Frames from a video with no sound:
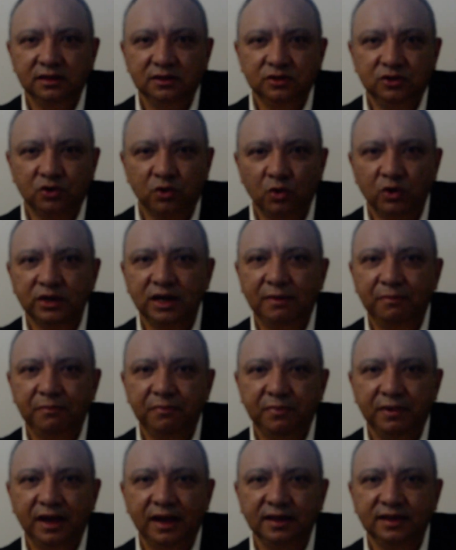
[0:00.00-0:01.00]
drawn
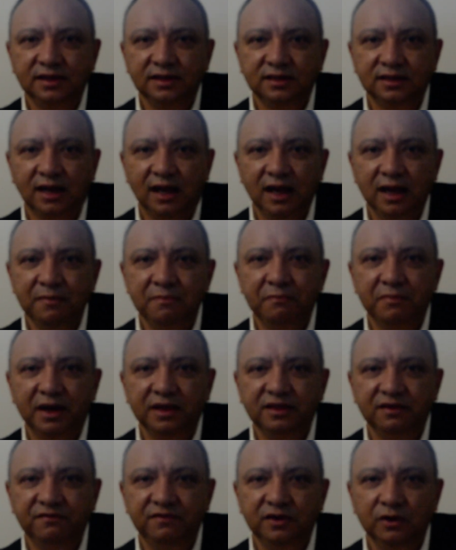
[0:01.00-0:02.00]
up at the time by
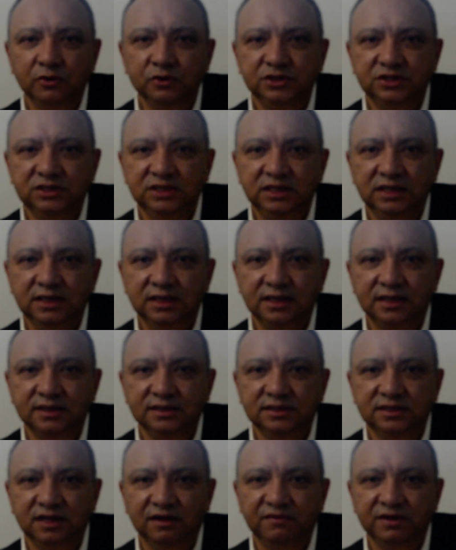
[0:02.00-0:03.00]
the VOC year
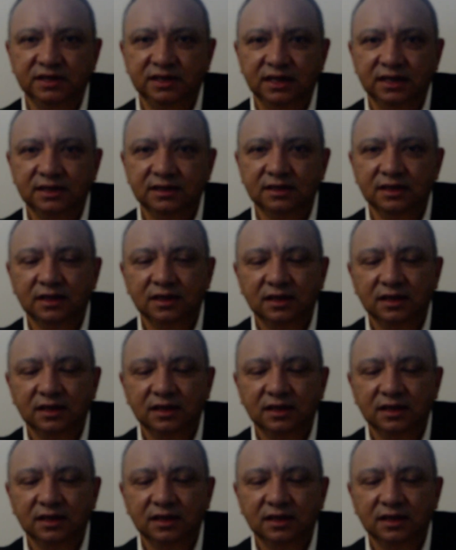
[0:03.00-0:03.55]
in 17,